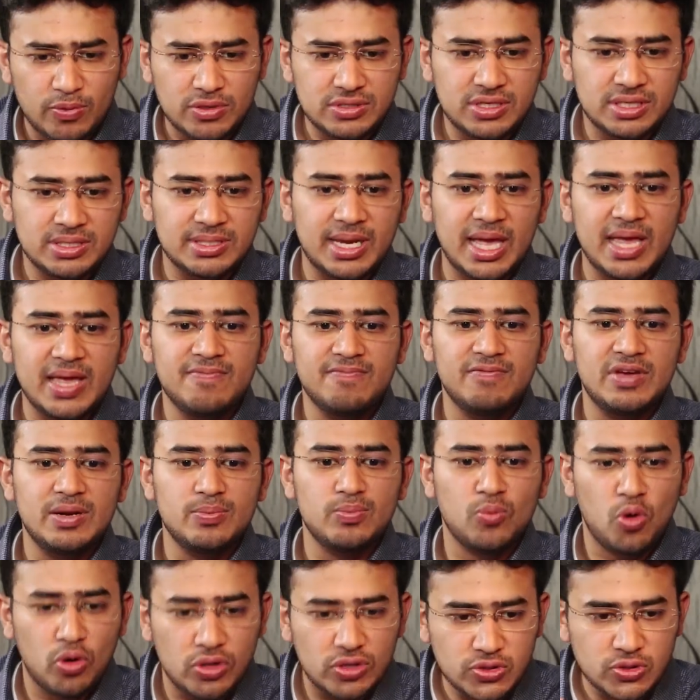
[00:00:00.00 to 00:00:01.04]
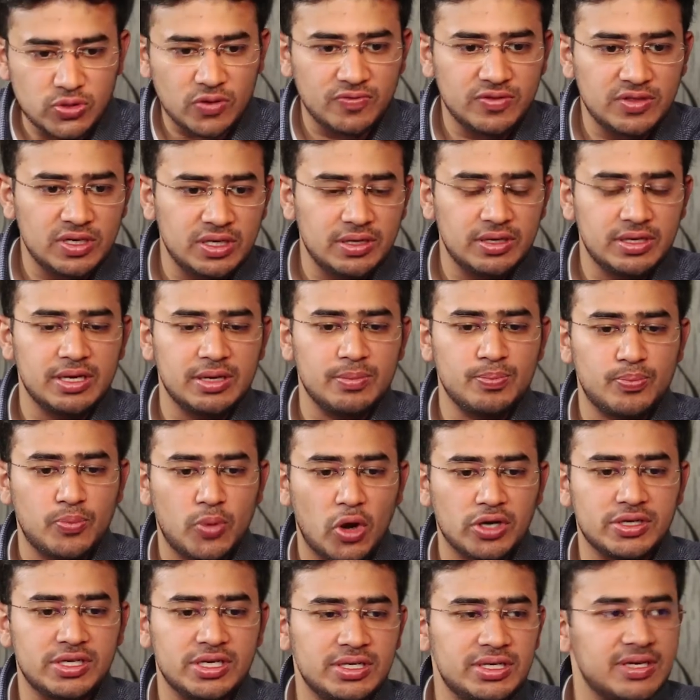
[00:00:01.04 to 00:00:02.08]
was a time when most of the
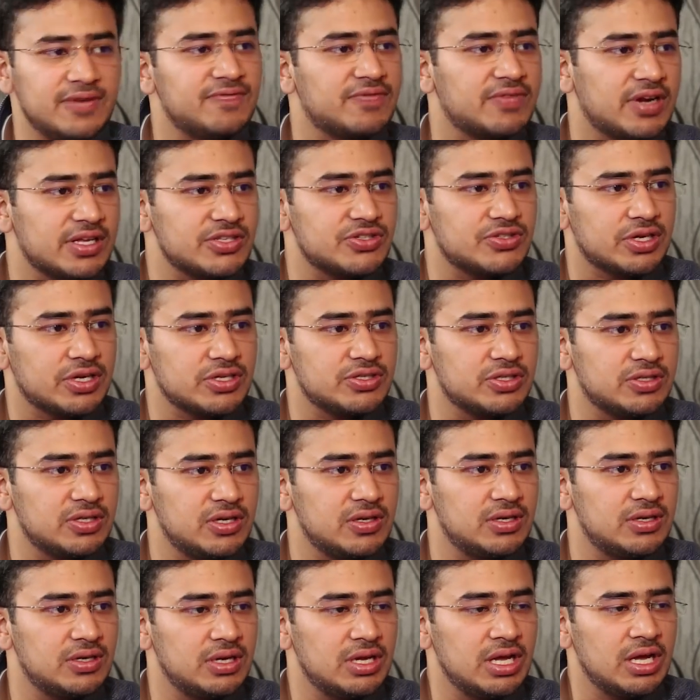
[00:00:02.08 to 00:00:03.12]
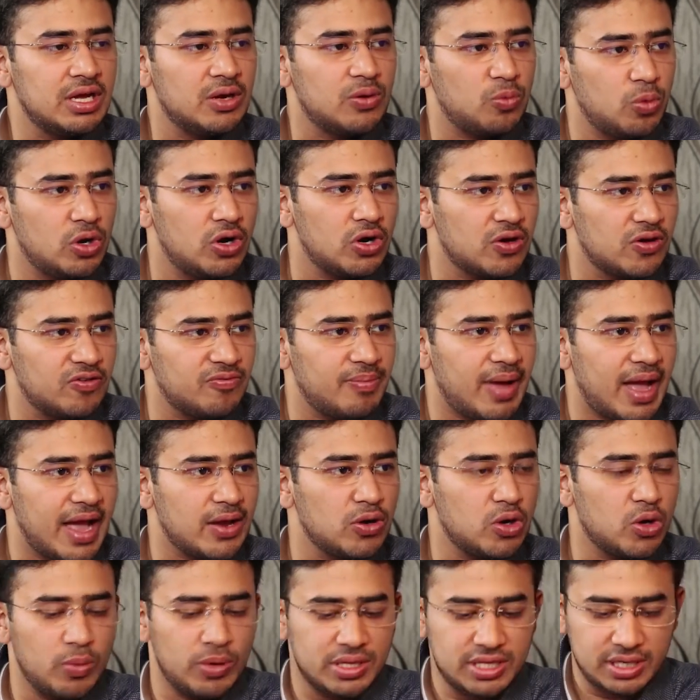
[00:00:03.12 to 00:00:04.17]
important infrastructural work of
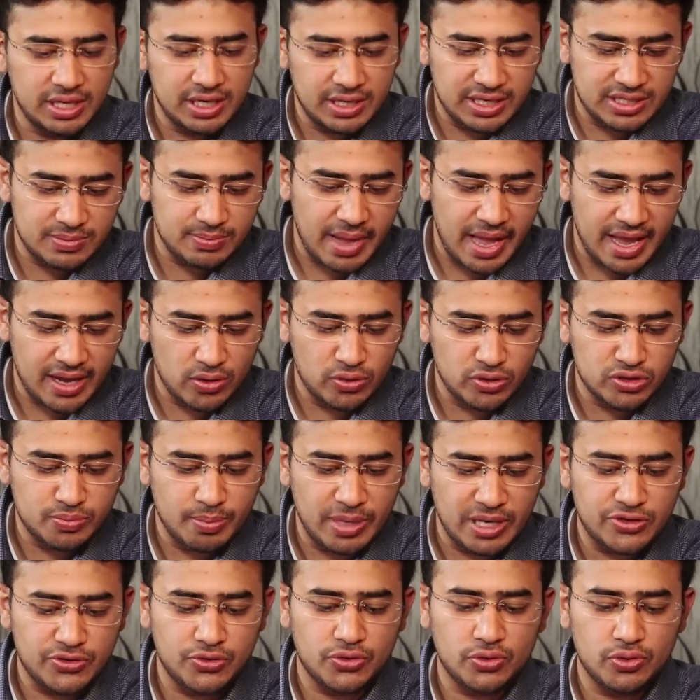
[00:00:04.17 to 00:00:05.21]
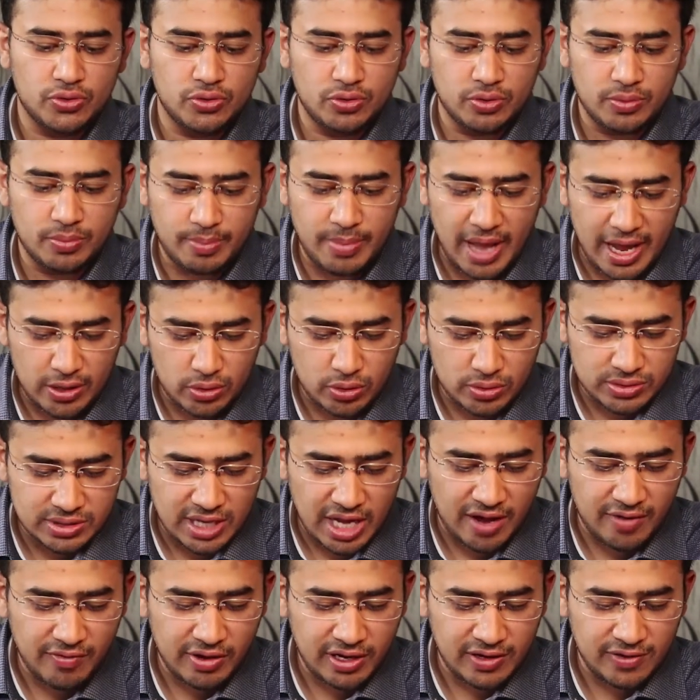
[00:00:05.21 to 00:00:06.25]
Bangalore, whether it is Bangalore's metro, Bangalore's
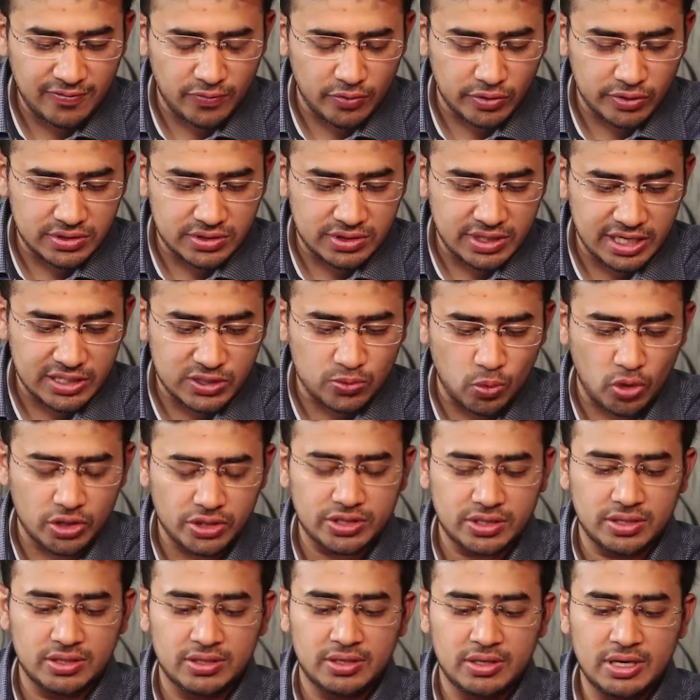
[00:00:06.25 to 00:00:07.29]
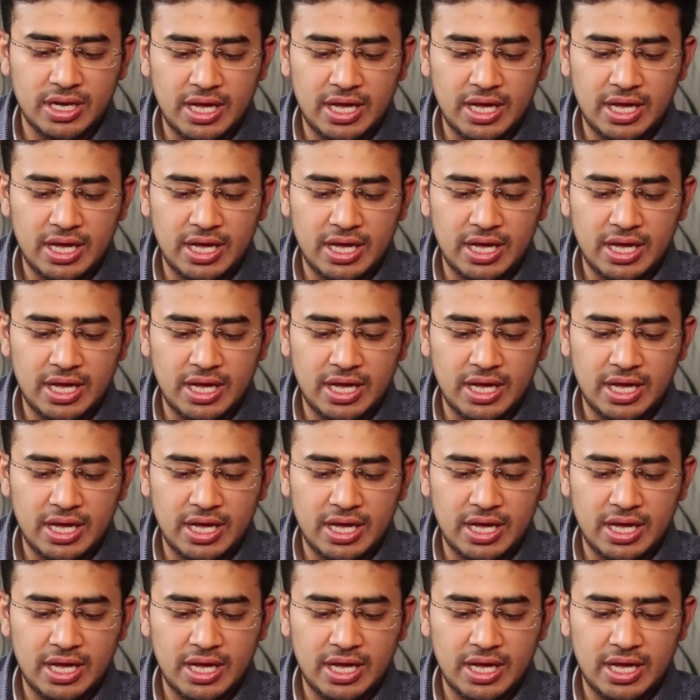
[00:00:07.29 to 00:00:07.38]
Kaveri 4th stage water,